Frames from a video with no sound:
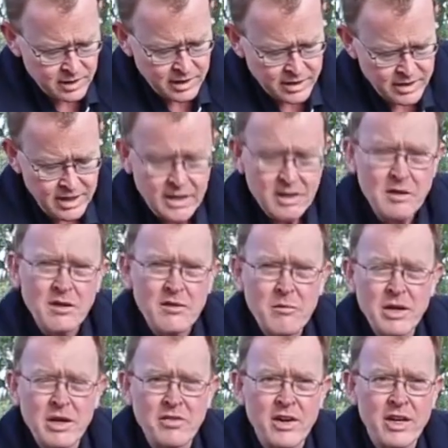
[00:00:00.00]
again,
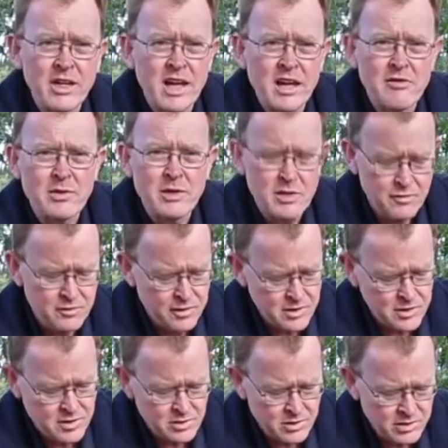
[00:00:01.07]
being very careful when you
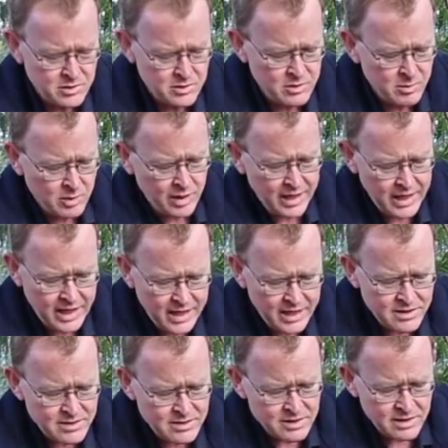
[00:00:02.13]
first do it by
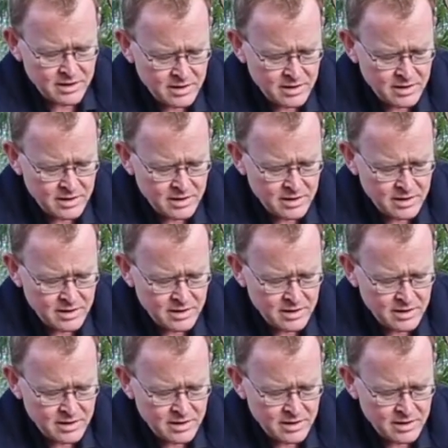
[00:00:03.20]
hand,